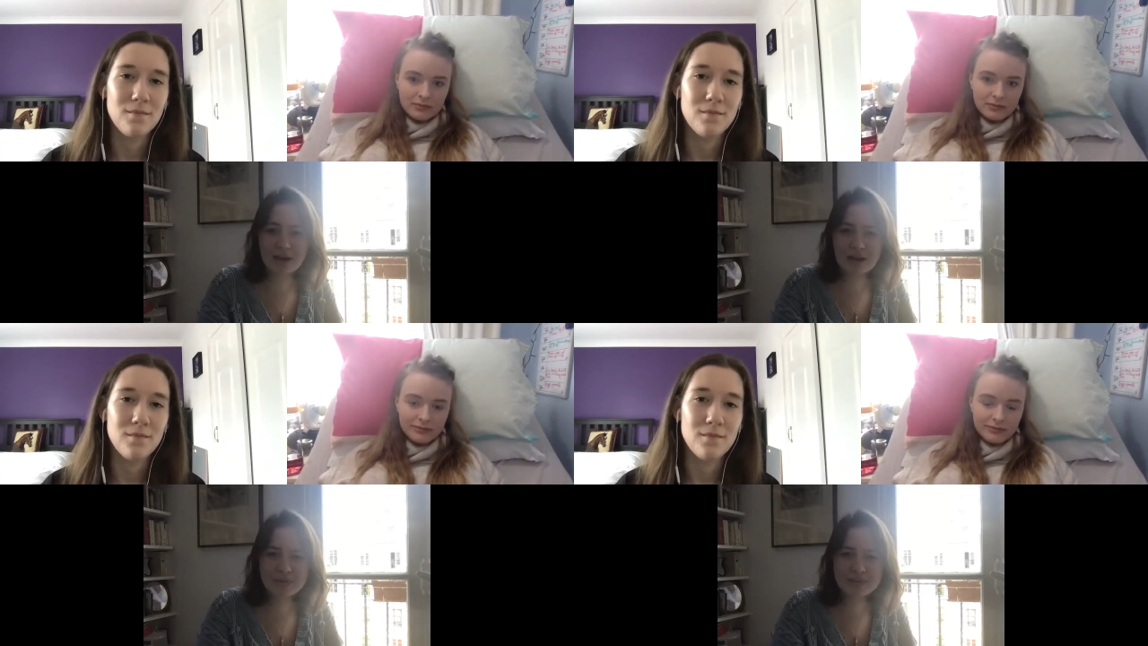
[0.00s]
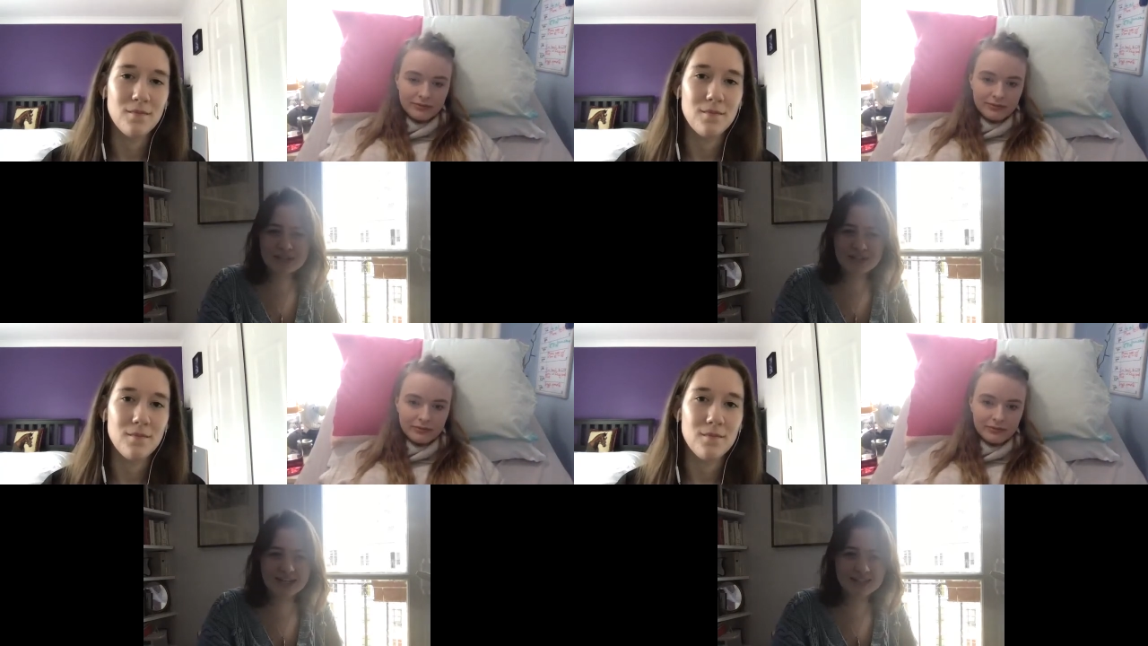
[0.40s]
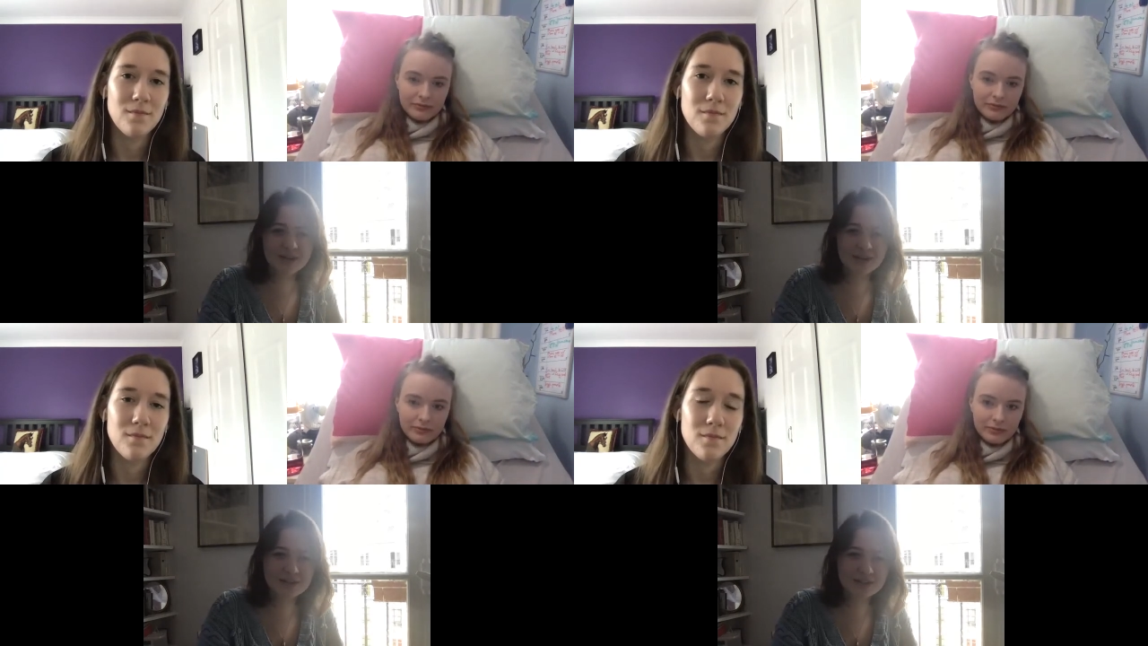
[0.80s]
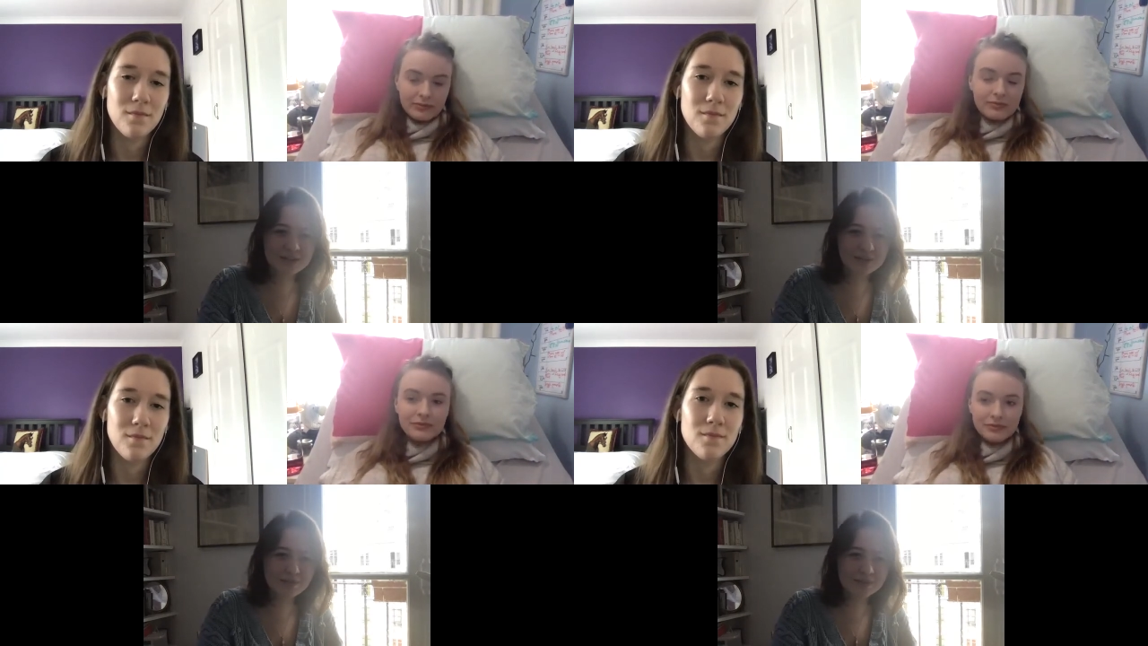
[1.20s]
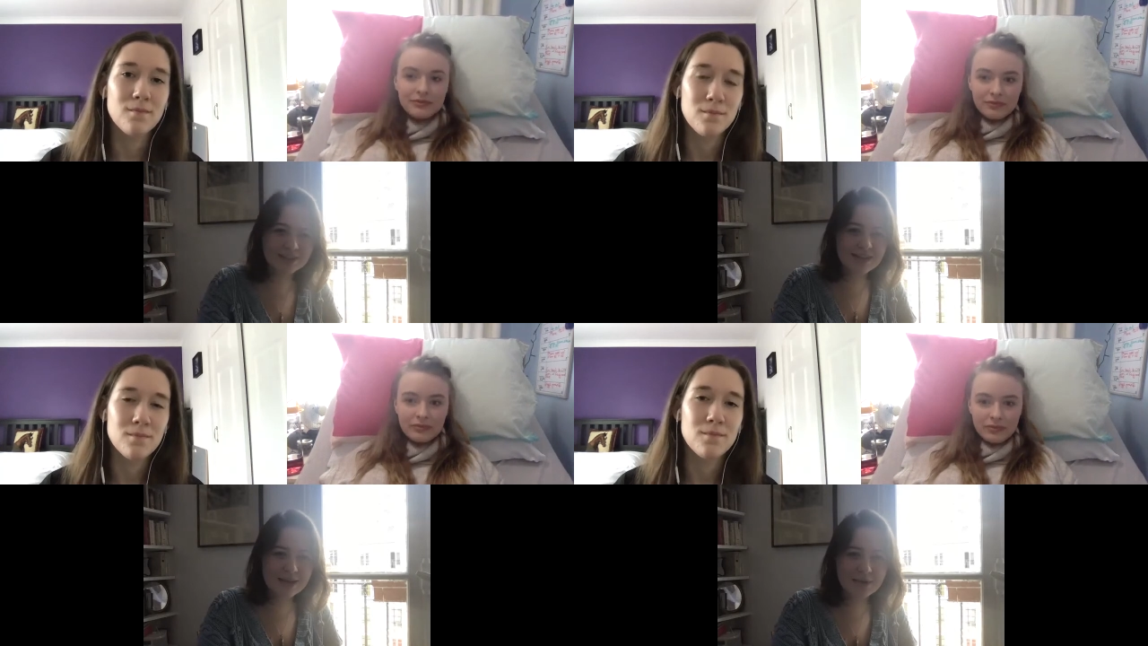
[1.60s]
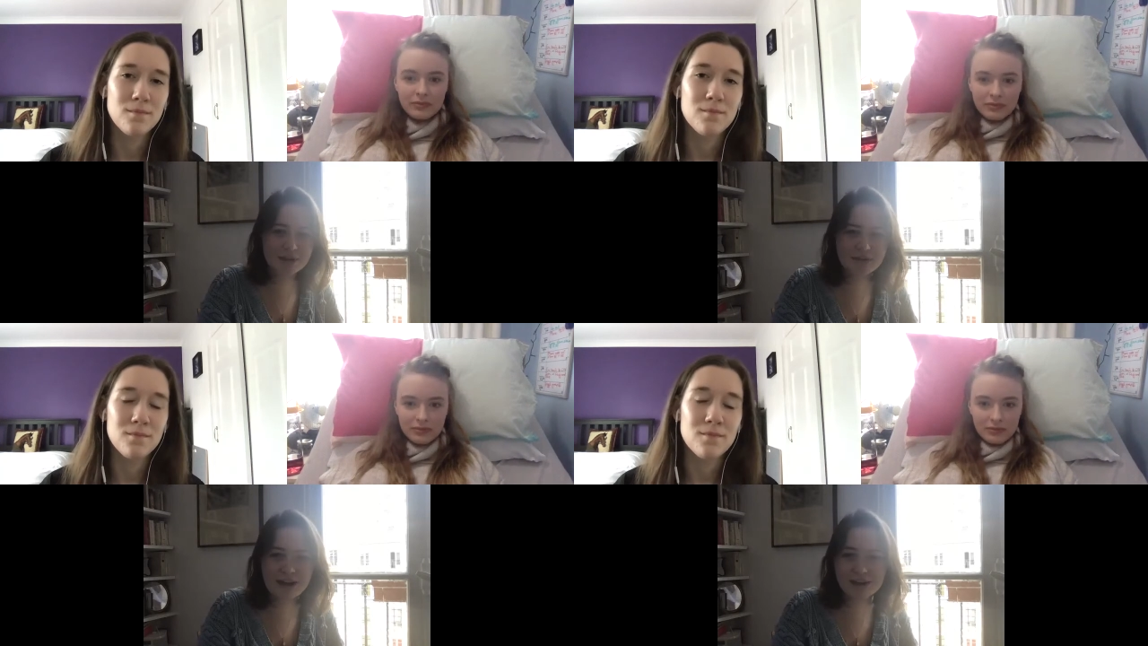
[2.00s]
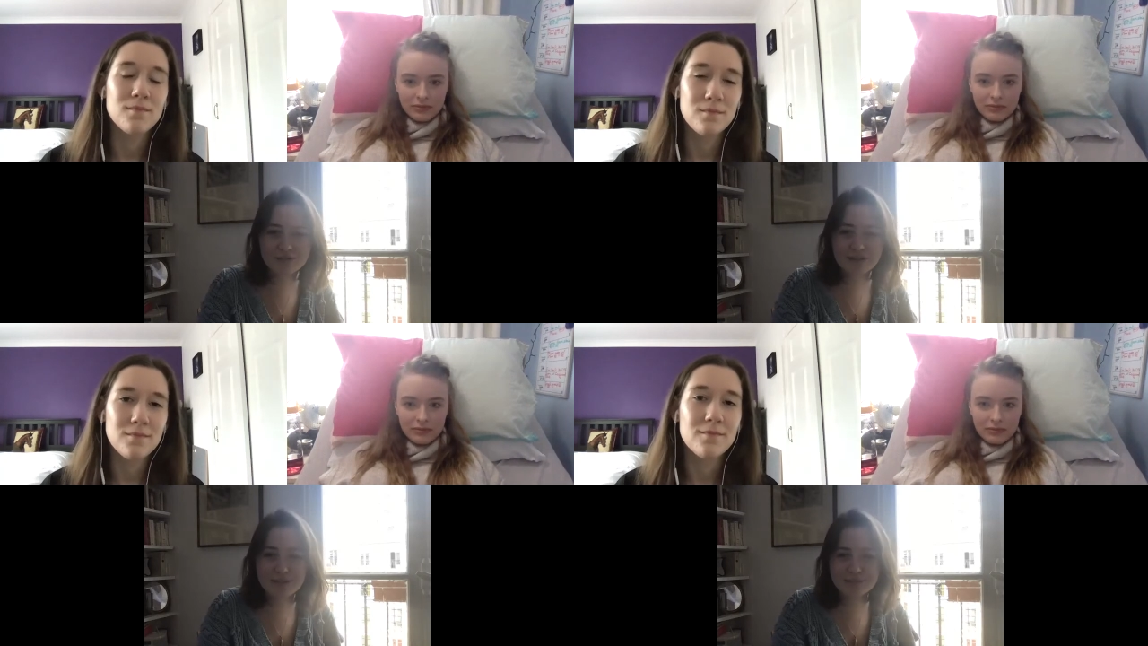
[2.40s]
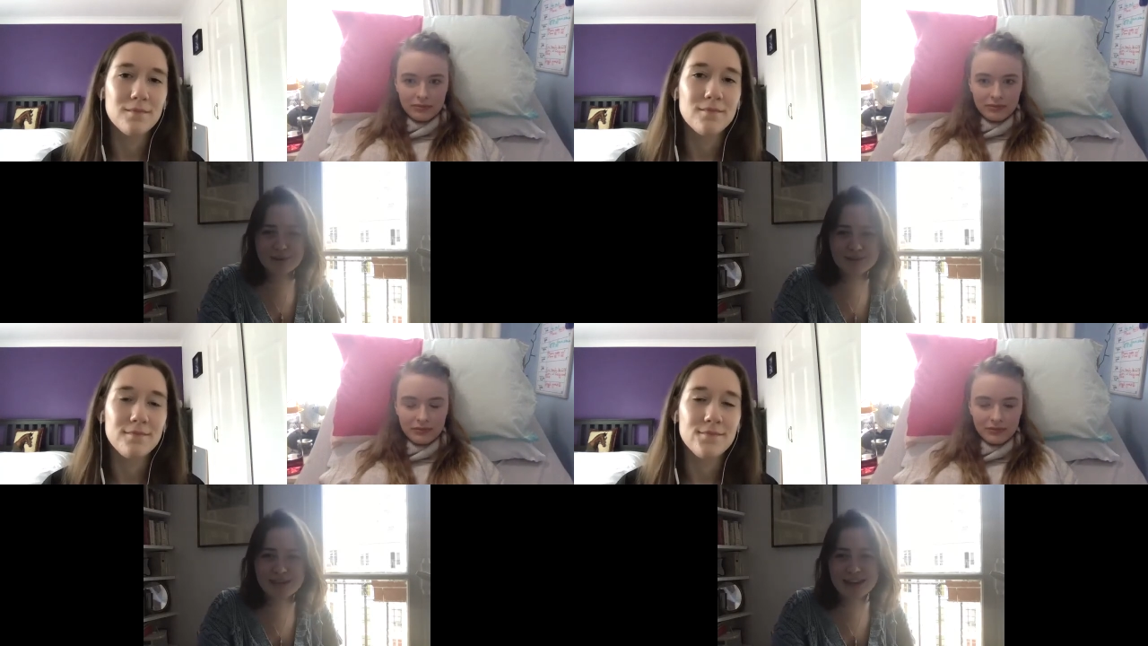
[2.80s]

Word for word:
Speaker 1: i was going to act around you it would have been the same you know if i had a friend that broke their